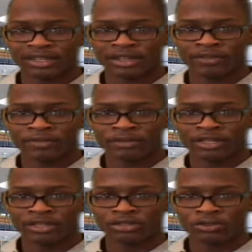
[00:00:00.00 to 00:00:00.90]
if you
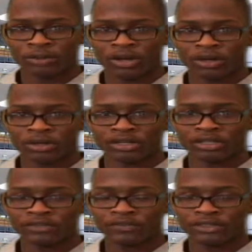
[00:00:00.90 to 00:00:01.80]
didn't do well in
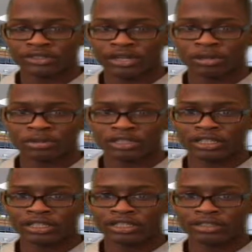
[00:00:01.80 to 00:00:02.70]
your first couple of
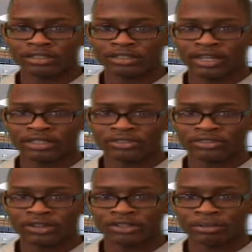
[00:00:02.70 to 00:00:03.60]
years, yet you
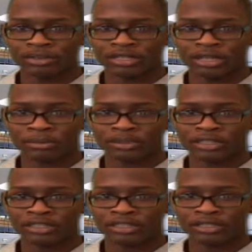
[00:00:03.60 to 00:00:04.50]
started to pick it up
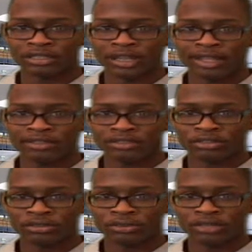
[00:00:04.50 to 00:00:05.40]
in your last
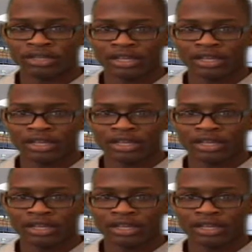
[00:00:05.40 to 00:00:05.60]
two,